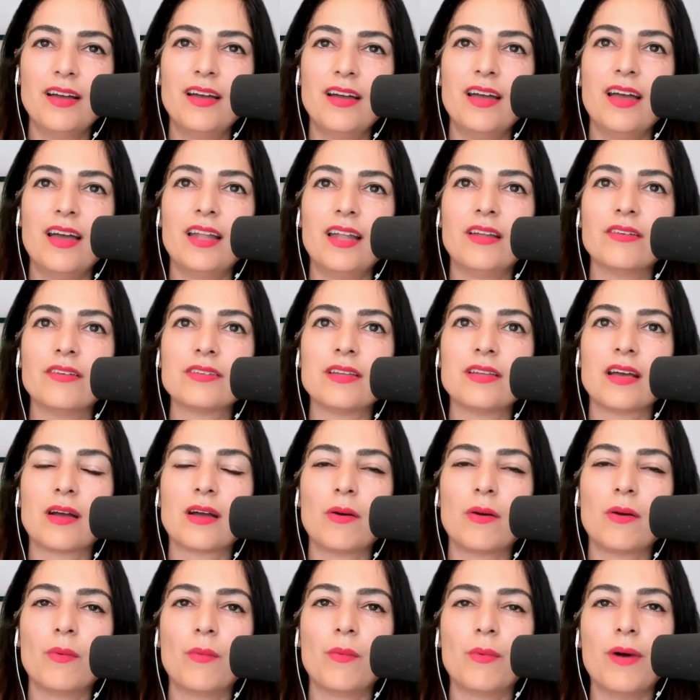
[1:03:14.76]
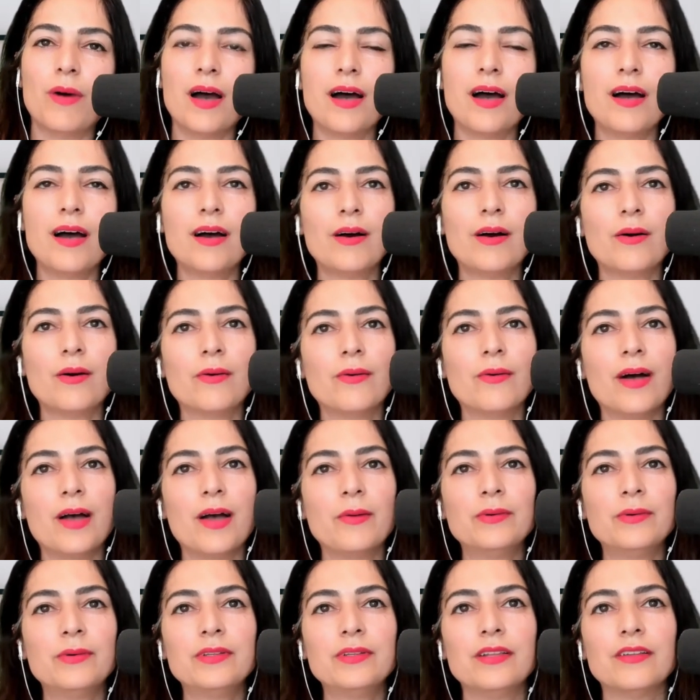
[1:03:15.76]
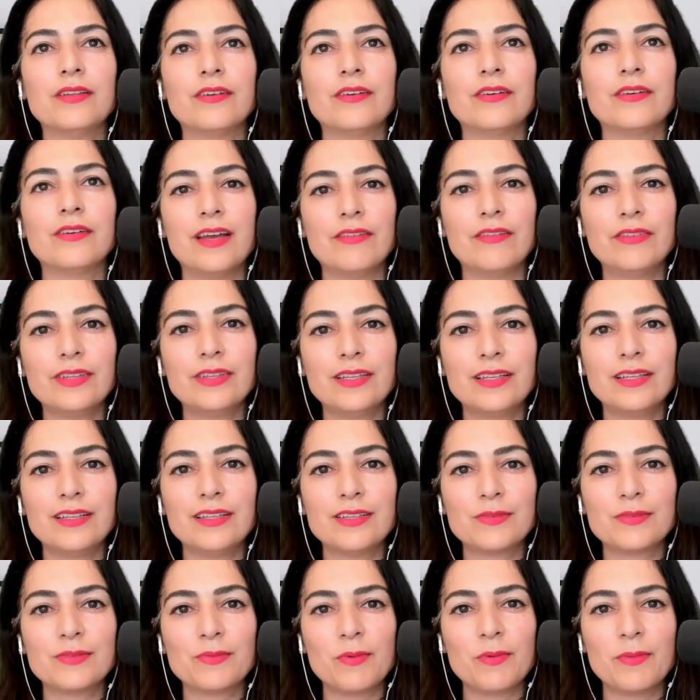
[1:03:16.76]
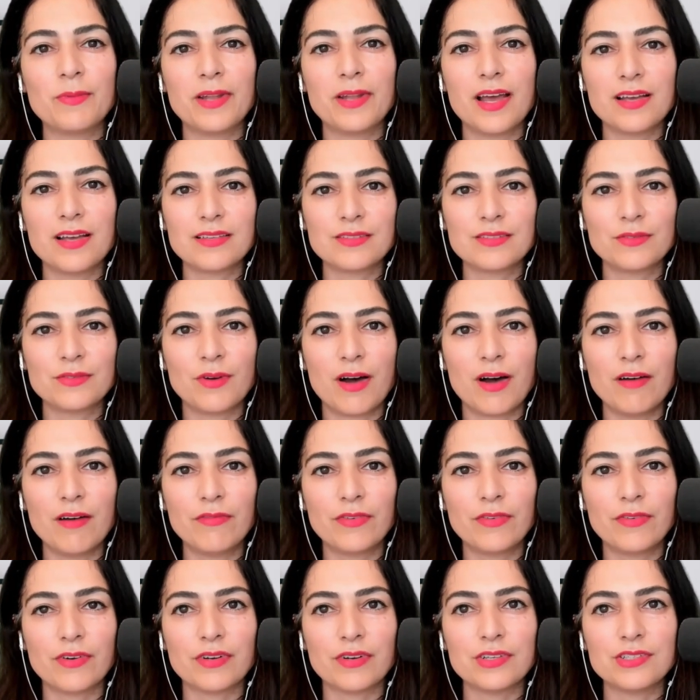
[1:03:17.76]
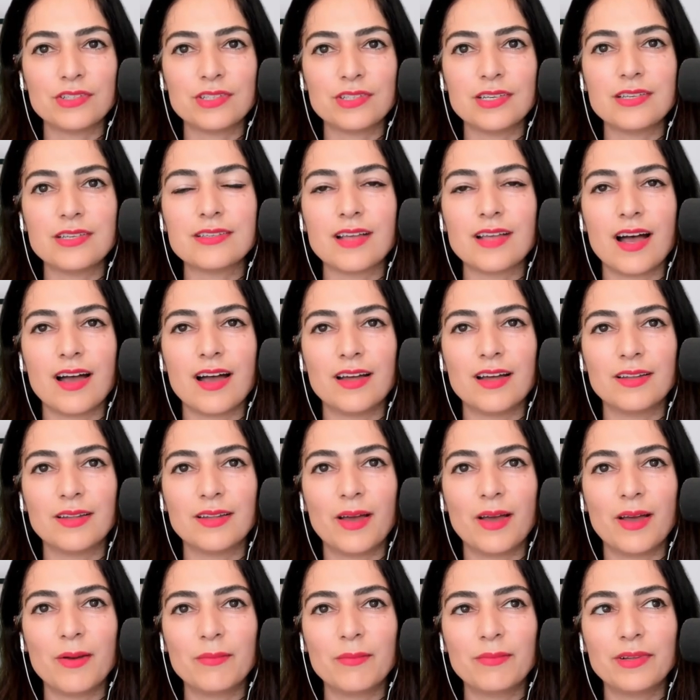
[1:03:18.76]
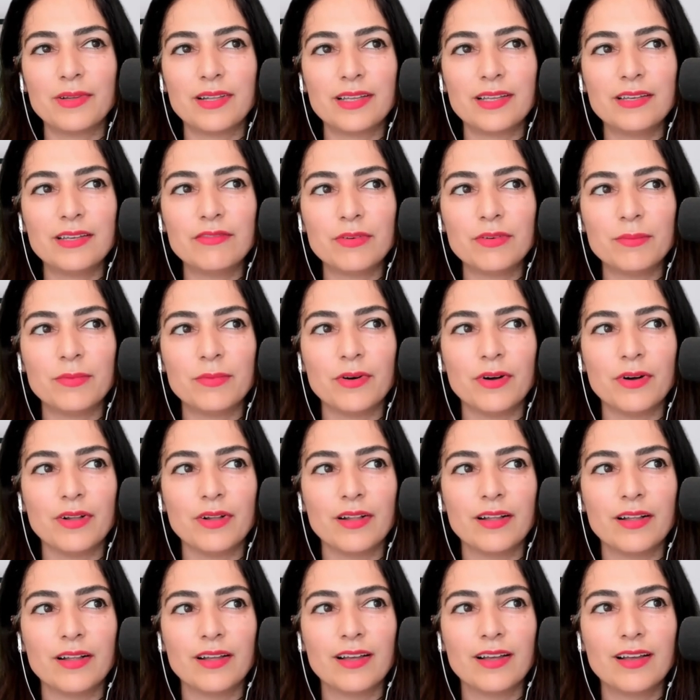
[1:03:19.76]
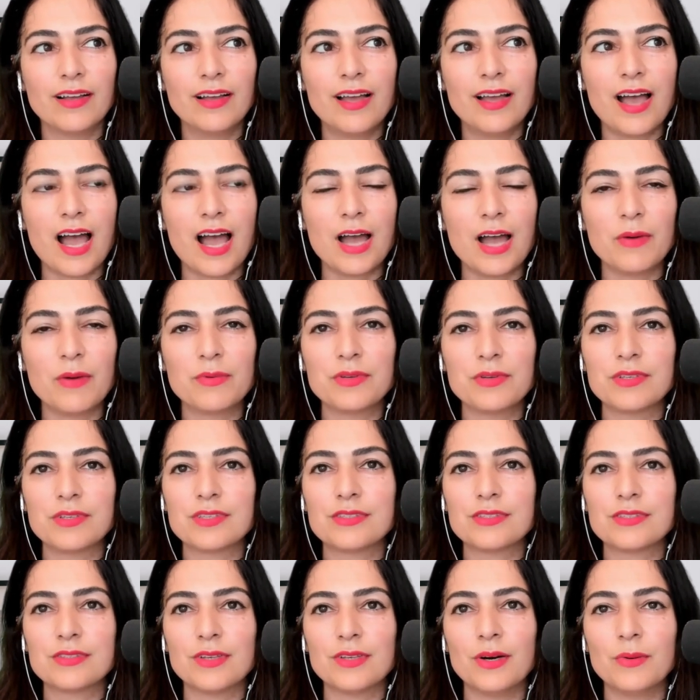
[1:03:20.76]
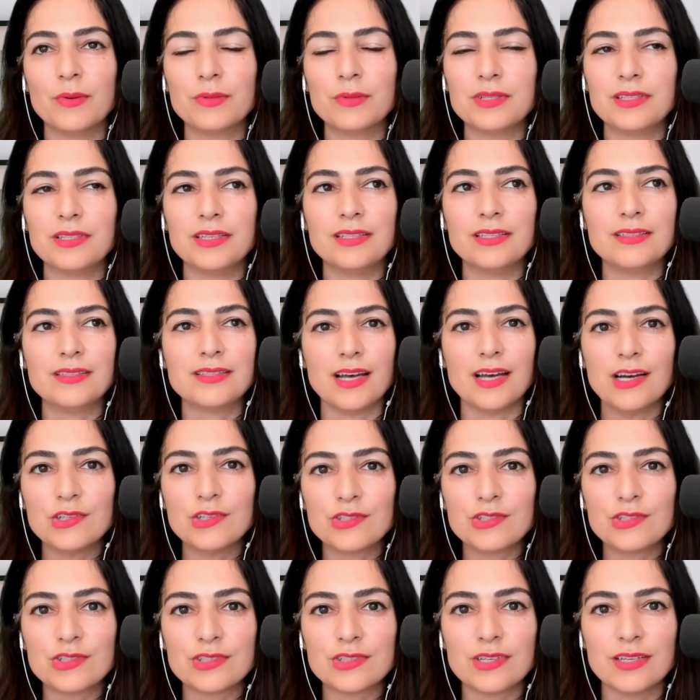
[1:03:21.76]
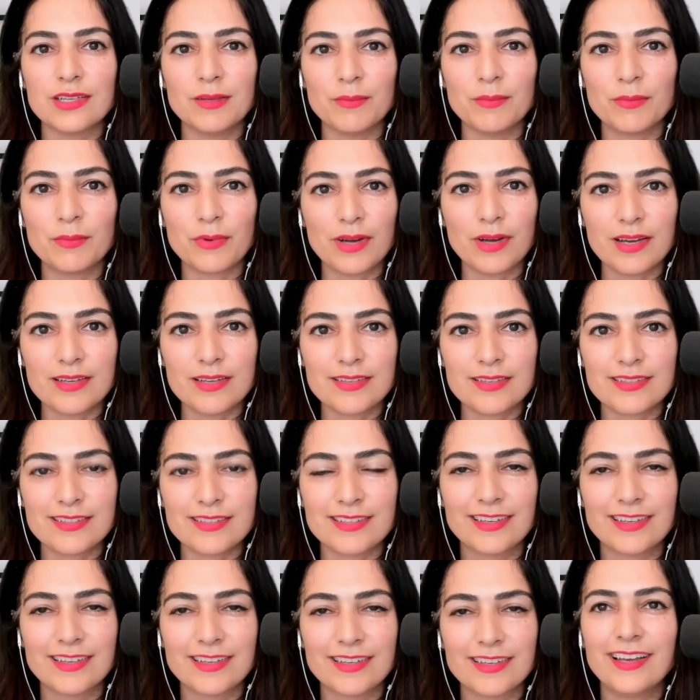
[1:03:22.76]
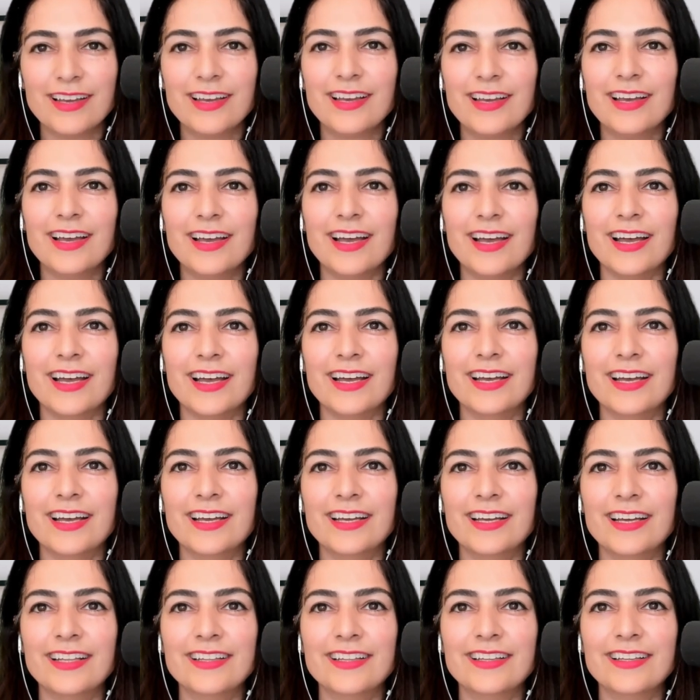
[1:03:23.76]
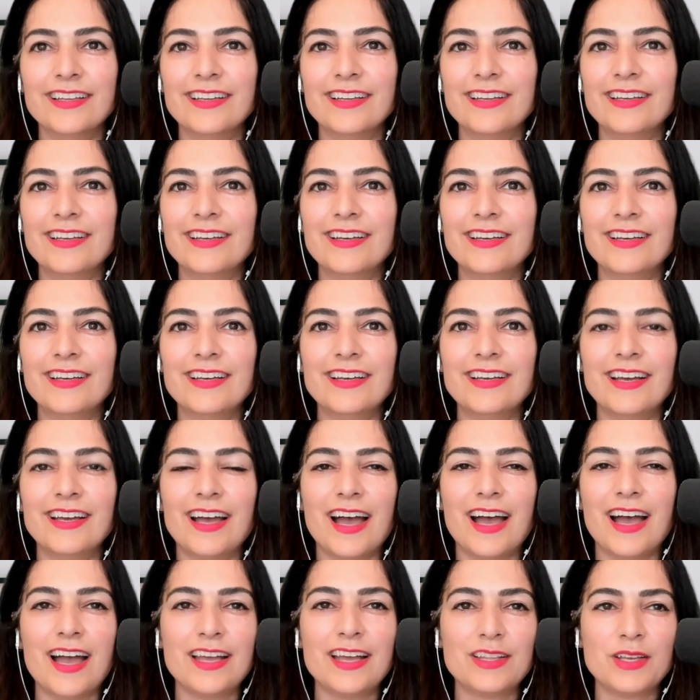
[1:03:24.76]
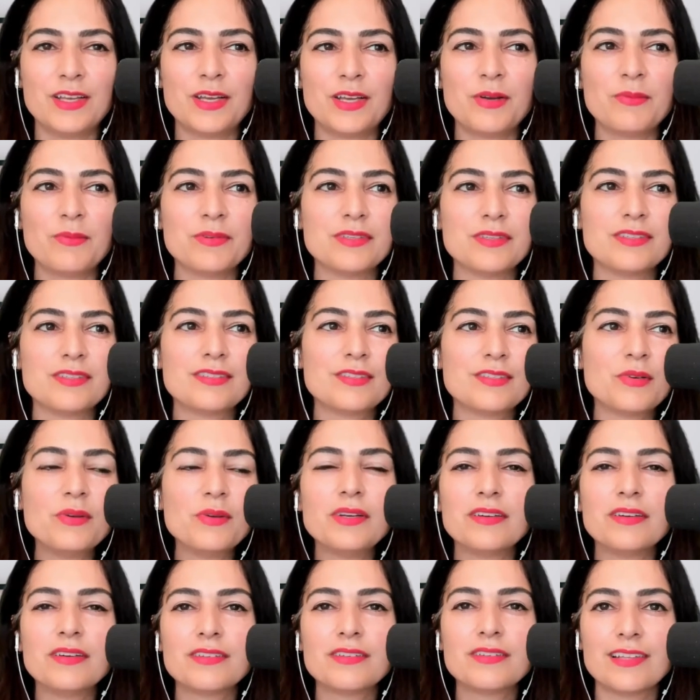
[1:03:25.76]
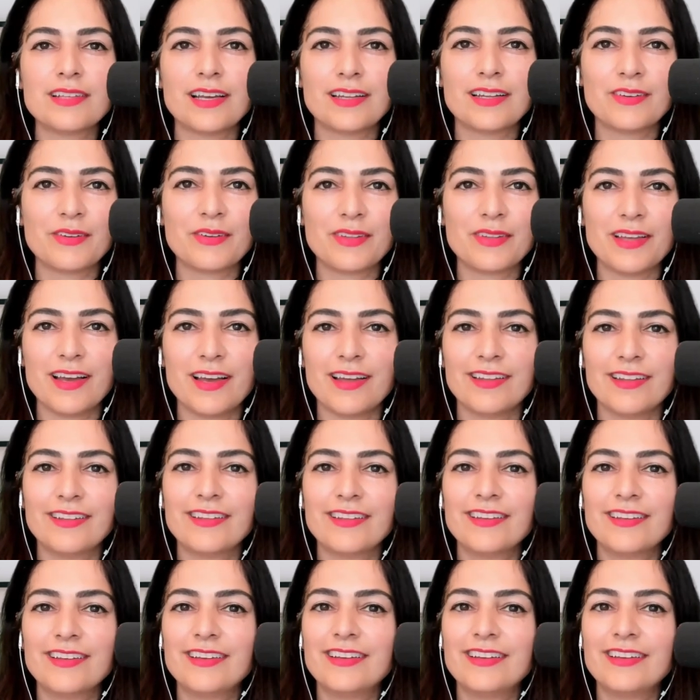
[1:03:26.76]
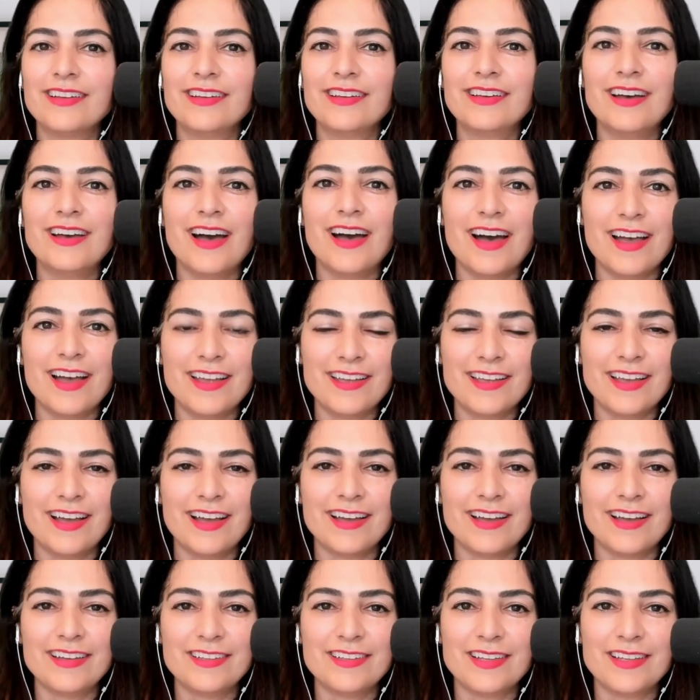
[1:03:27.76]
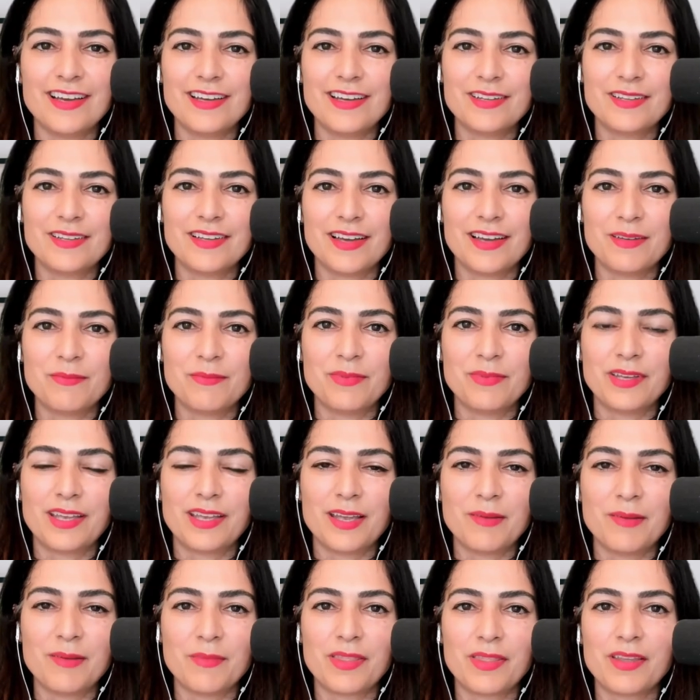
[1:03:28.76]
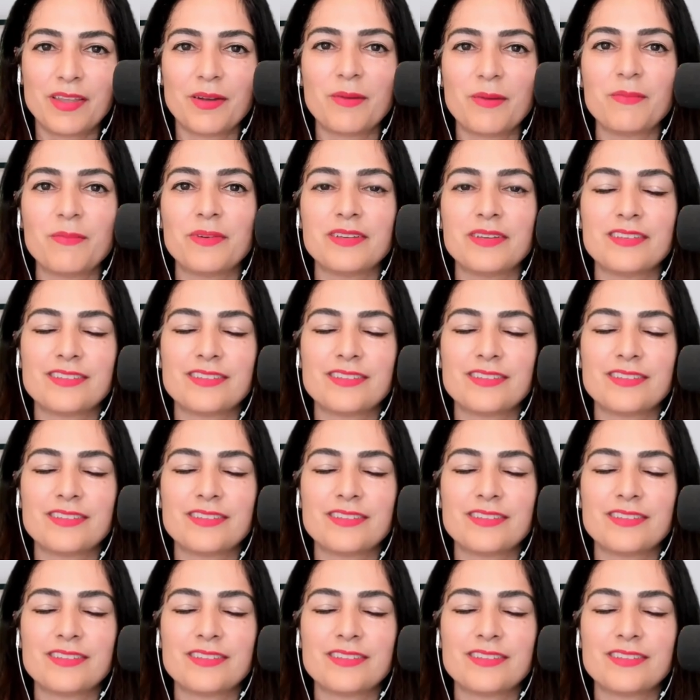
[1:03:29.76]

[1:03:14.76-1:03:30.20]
and i was like wow i want to learn everything this woman has to offer she's unbelievable i was so touched and impressed and i think it was two years later that i i i, I became a therapist